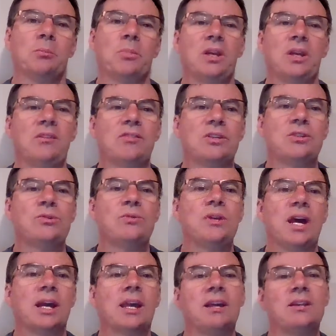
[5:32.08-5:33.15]
But even 2
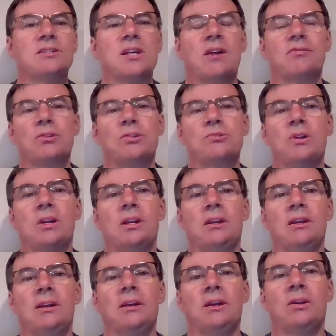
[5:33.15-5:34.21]
decades after
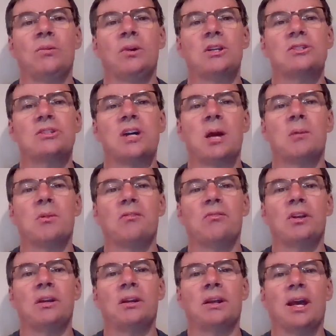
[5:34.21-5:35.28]
Trinity, in which time I've
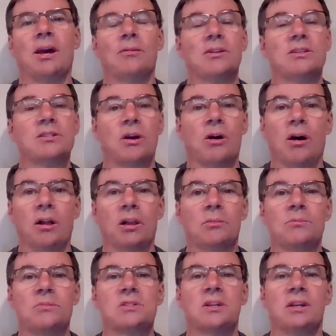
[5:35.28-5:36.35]
written countless
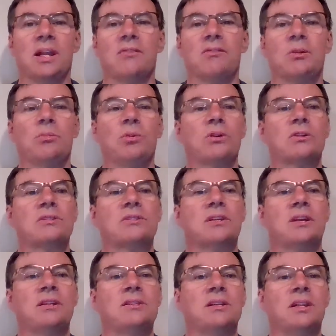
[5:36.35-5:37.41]
columns, 11 books,
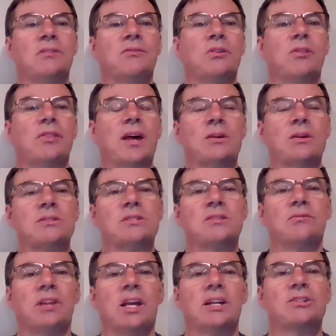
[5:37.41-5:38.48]
and delivered thousands
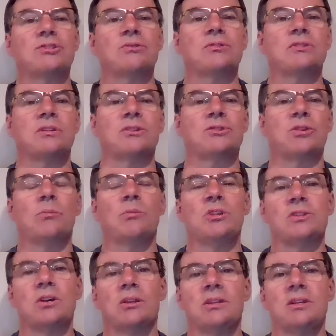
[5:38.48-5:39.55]
of lectures and
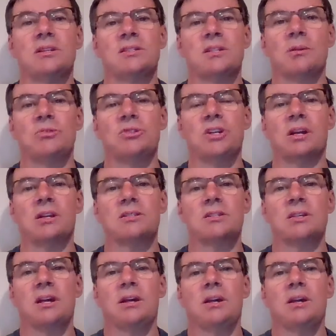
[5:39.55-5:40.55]
sermons on these subjects,